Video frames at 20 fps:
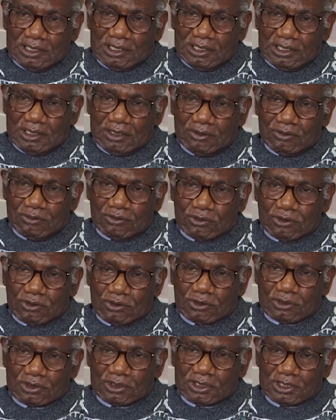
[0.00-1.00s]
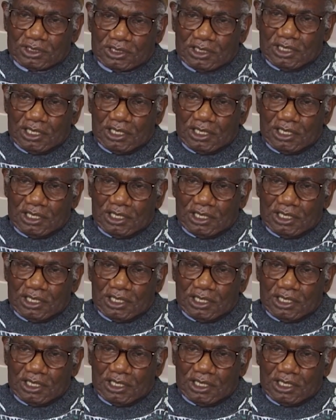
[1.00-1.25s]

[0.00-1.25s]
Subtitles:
he wrote